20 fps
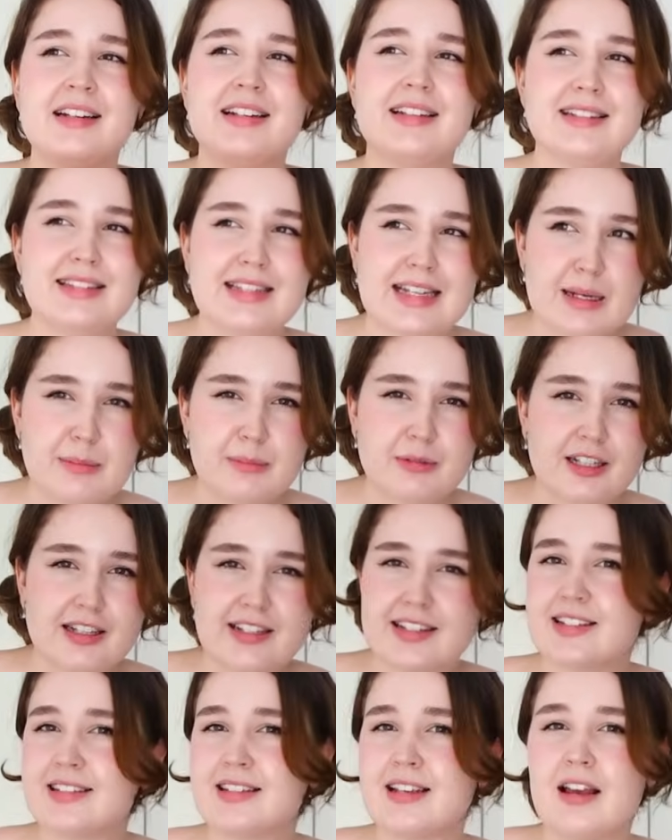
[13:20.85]

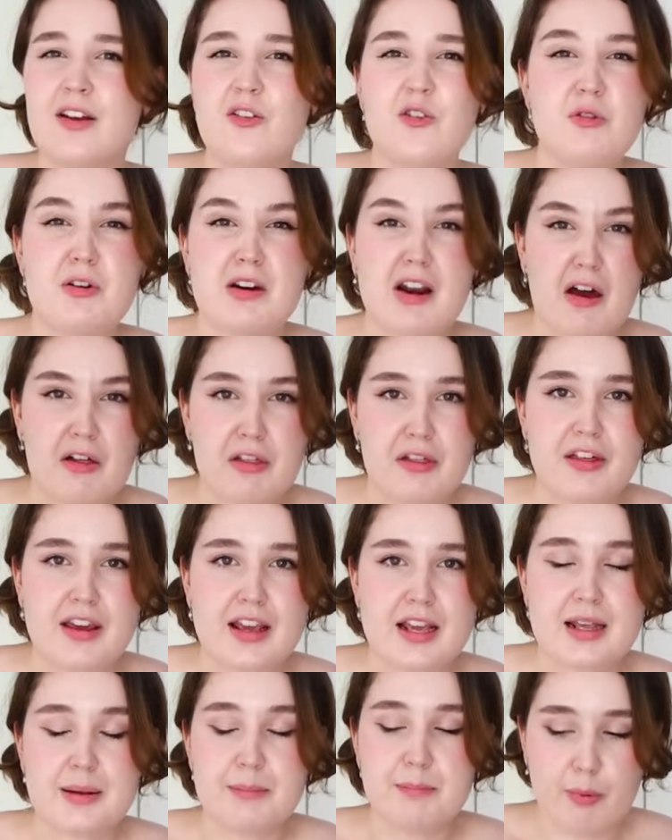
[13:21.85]
seamless,
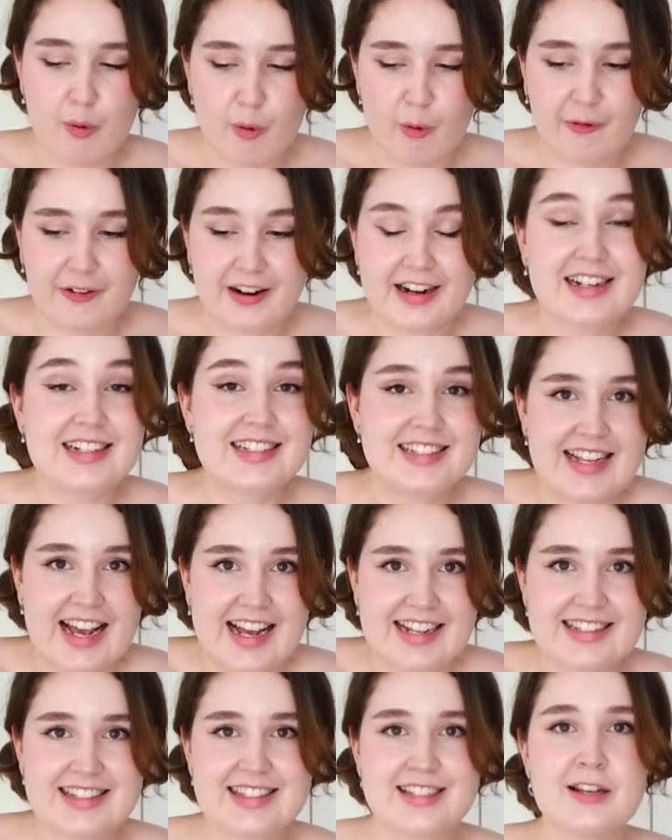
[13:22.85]
nothing boring
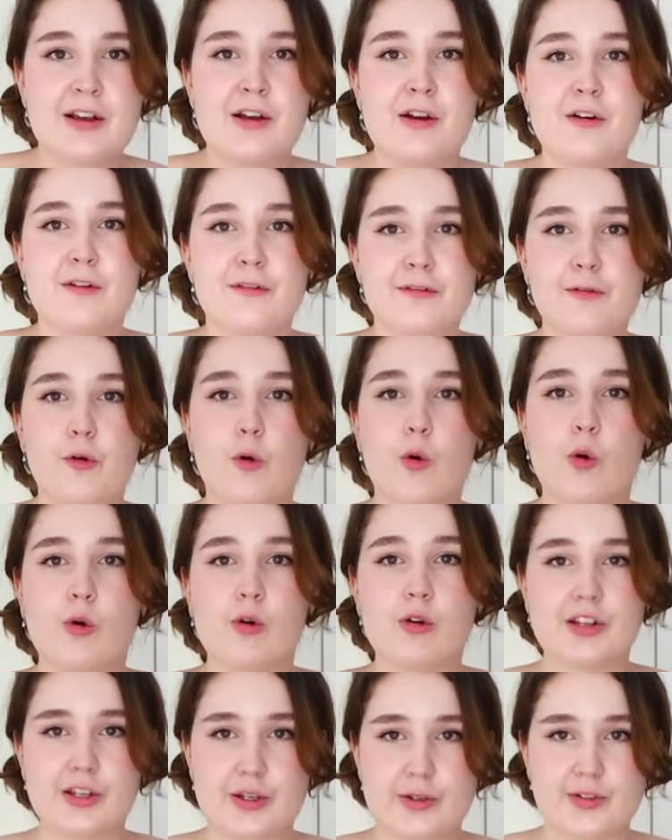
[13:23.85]
sets
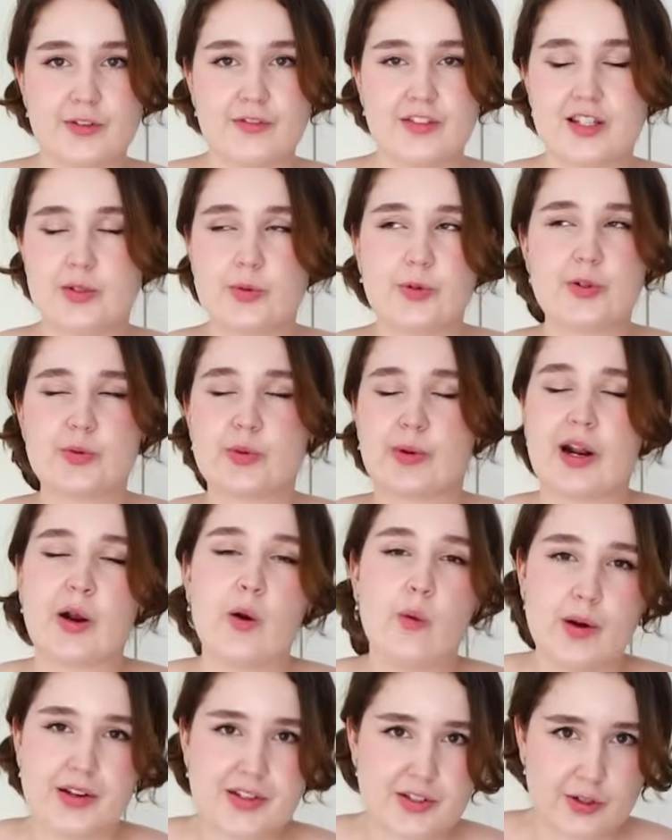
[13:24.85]
for use of this, which is what I
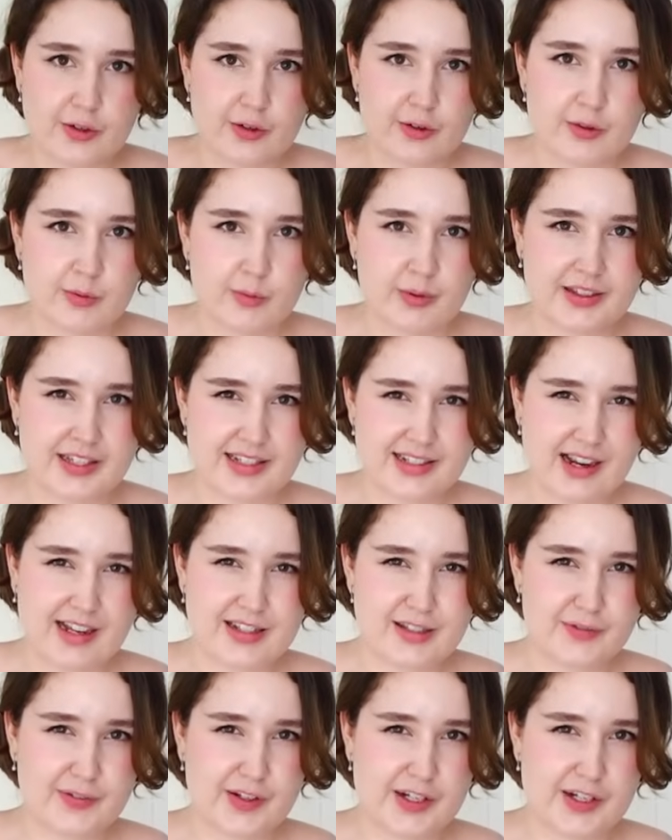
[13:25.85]
always do with these kinds of